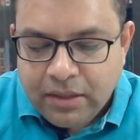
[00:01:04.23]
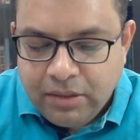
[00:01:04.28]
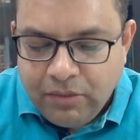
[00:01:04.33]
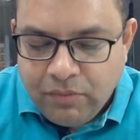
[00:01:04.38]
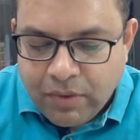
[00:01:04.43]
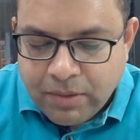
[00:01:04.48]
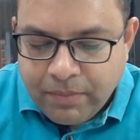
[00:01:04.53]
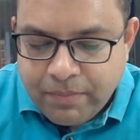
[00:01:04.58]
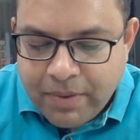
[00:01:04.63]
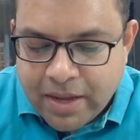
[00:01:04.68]
in
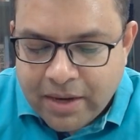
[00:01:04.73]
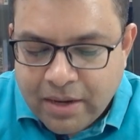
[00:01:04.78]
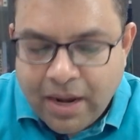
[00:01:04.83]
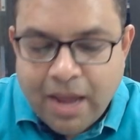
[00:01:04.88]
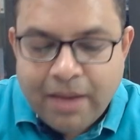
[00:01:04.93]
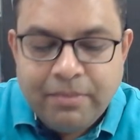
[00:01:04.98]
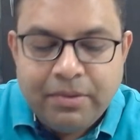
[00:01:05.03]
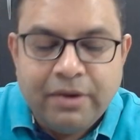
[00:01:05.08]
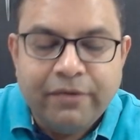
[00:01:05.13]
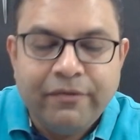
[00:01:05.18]
one para
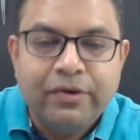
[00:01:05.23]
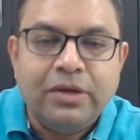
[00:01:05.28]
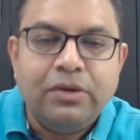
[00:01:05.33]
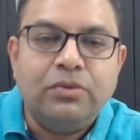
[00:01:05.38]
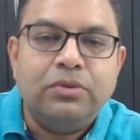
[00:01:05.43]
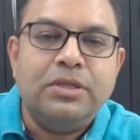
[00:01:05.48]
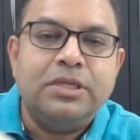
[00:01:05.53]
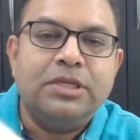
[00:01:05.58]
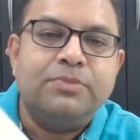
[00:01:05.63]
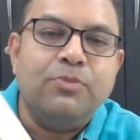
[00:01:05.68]
i am referring
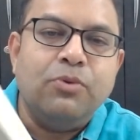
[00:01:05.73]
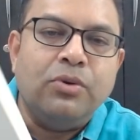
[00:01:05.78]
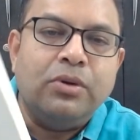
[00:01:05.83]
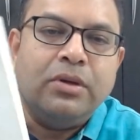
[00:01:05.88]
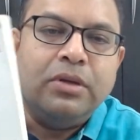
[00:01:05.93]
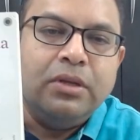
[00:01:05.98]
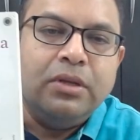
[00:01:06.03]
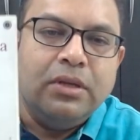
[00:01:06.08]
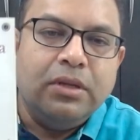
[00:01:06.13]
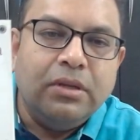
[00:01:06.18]
to this book
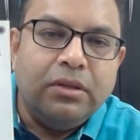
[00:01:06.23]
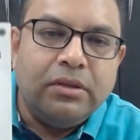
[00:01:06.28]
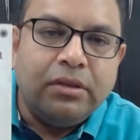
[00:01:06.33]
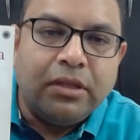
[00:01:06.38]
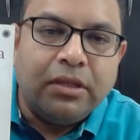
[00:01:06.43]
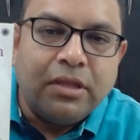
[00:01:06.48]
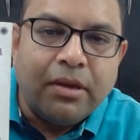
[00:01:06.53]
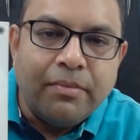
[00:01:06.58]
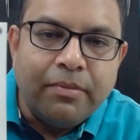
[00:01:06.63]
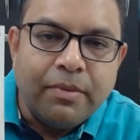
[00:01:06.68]

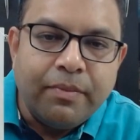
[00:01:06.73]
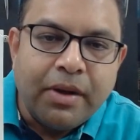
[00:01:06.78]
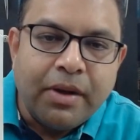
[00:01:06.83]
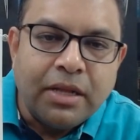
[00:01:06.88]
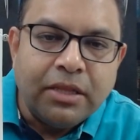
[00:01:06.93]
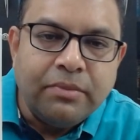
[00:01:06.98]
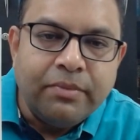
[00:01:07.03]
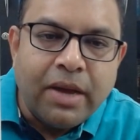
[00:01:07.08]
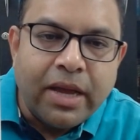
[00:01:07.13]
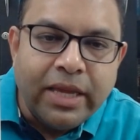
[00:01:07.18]
the
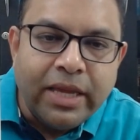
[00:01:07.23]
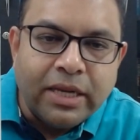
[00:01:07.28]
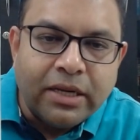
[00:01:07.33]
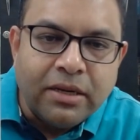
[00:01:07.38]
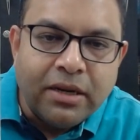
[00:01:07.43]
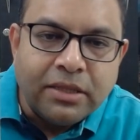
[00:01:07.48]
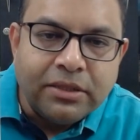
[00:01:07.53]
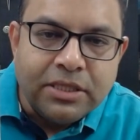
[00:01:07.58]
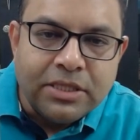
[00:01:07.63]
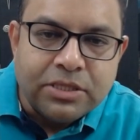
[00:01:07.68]
dhammapad by
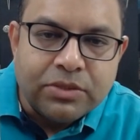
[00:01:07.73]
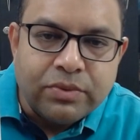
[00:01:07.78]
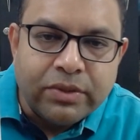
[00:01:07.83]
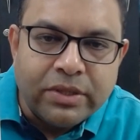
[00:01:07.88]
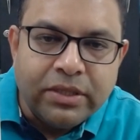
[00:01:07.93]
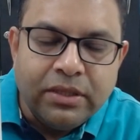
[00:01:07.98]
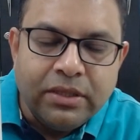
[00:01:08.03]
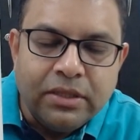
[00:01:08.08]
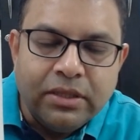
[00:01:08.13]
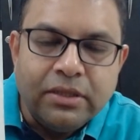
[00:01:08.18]
eknath
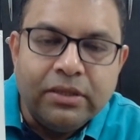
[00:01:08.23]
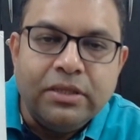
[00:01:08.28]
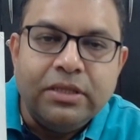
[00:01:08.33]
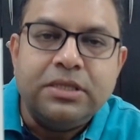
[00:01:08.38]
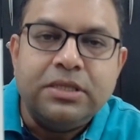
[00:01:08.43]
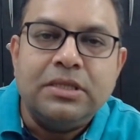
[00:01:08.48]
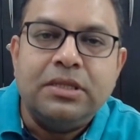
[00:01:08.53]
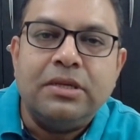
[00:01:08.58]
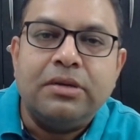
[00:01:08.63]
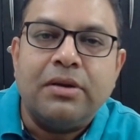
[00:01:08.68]
easwaran
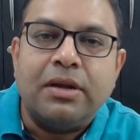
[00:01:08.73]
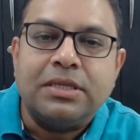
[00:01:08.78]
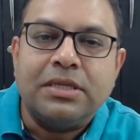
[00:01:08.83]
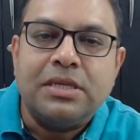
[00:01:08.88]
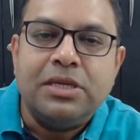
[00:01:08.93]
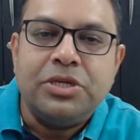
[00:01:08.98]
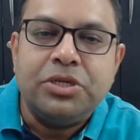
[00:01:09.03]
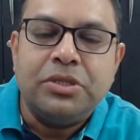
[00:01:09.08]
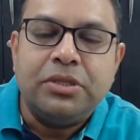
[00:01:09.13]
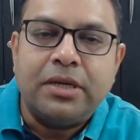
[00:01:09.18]
this is the
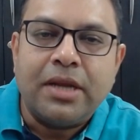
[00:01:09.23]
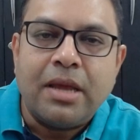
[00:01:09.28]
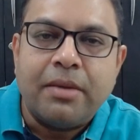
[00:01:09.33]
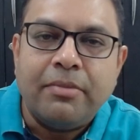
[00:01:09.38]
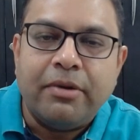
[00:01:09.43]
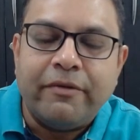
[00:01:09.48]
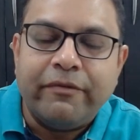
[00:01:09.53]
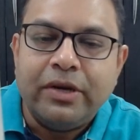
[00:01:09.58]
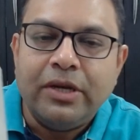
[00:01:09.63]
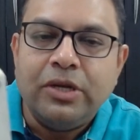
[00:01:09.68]
translation that i am
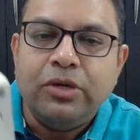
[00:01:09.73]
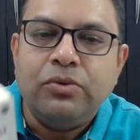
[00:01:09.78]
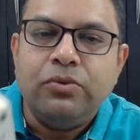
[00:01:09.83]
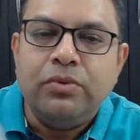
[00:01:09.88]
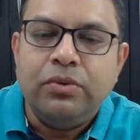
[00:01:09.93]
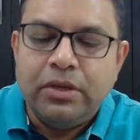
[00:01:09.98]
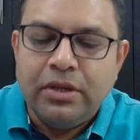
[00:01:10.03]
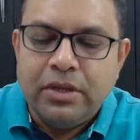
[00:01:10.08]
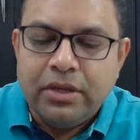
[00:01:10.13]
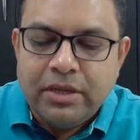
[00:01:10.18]
referring to
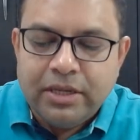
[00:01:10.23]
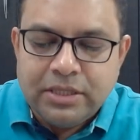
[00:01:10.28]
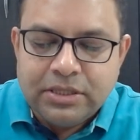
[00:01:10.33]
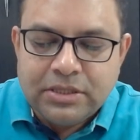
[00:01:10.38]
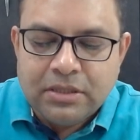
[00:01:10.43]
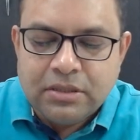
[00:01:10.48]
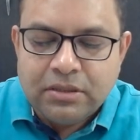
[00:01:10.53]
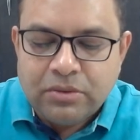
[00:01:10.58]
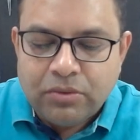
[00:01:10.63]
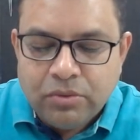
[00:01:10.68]

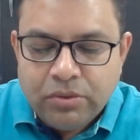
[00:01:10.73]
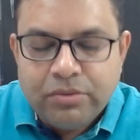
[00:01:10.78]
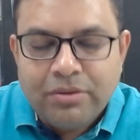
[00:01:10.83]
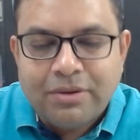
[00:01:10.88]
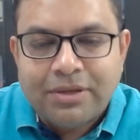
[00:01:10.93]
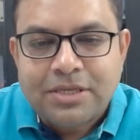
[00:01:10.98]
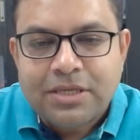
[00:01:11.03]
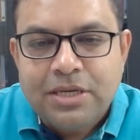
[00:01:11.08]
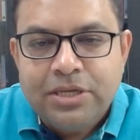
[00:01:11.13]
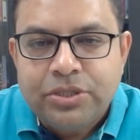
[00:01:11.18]
it's a good
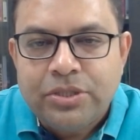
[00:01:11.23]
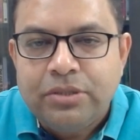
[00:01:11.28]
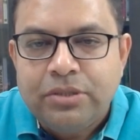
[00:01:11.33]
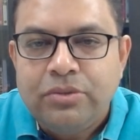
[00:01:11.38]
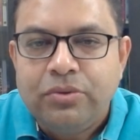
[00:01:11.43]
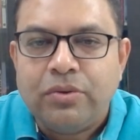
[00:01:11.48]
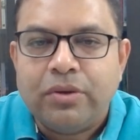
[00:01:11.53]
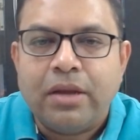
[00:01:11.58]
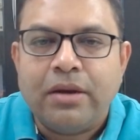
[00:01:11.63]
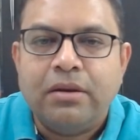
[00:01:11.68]
translation
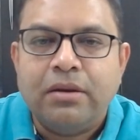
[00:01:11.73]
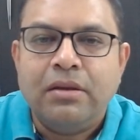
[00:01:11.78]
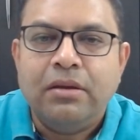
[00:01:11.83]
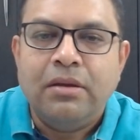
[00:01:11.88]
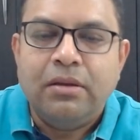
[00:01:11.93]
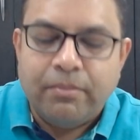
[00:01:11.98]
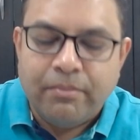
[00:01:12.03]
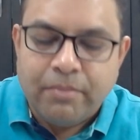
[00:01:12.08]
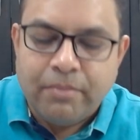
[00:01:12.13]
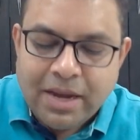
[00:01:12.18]
you can
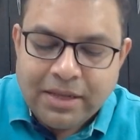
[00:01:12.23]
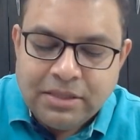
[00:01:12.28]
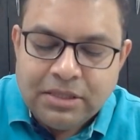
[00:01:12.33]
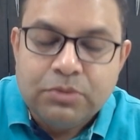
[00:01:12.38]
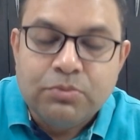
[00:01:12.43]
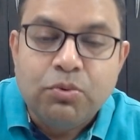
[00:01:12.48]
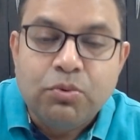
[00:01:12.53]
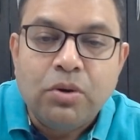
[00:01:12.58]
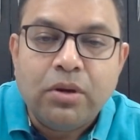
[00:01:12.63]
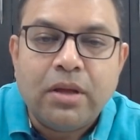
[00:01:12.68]
buy
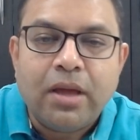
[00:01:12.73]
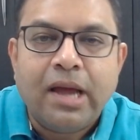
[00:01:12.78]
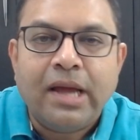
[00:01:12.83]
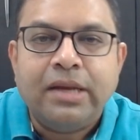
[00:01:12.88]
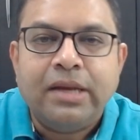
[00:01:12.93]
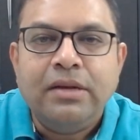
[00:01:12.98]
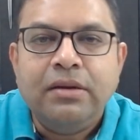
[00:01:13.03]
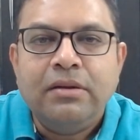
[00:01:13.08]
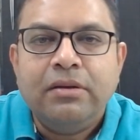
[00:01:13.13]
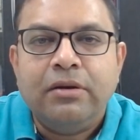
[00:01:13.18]
this book
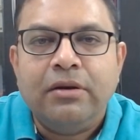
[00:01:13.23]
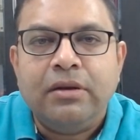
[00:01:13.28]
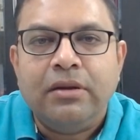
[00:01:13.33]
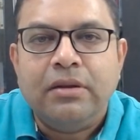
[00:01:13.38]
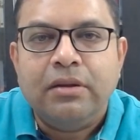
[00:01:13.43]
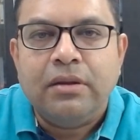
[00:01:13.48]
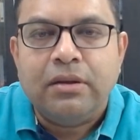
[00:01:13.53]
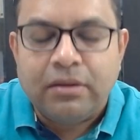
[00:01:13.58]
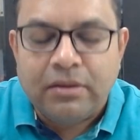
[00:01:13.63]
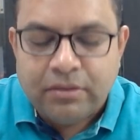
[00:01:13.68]
and
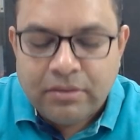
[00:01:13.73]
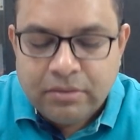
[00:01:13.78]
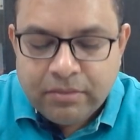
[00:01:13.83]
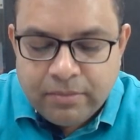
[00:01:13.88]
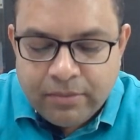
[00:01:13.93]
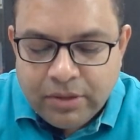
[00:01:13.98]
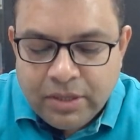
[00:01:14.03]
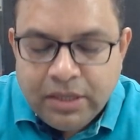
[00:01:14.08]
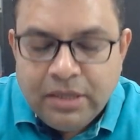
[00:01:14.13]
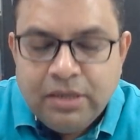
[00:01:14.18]
uh,
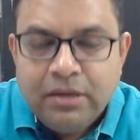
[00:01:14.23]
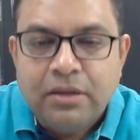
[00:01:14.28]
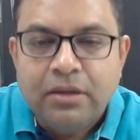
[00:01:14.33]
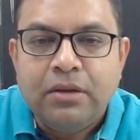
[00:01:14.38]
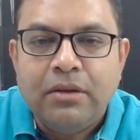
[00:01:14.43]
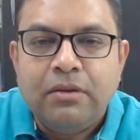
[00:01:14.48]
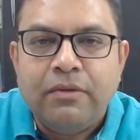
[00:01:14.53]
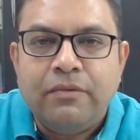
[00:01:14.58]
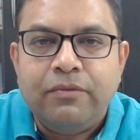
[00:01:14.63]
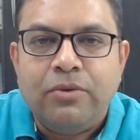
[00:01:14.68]
read
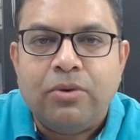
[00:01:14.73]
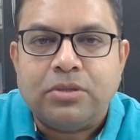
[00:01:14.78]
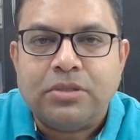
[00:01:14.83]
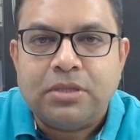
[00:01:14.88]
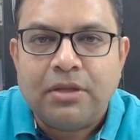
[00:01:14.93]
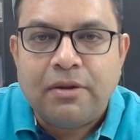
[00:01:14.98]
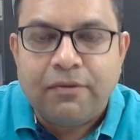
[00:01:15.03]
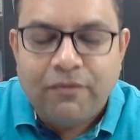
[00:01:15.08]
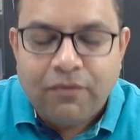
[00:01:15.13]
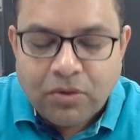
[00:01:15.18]

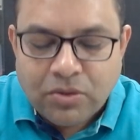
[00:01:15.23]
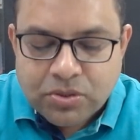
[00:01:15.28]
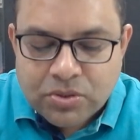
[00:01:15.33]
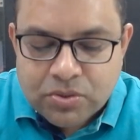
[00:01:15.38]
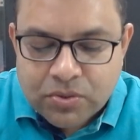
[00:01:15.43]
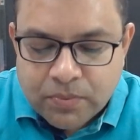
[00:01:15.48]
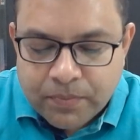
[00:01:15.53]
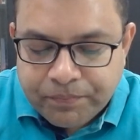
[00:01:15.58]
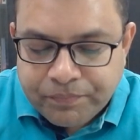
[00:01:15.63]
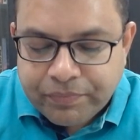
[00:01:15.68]
yourself
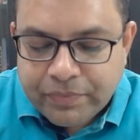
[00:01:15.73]
also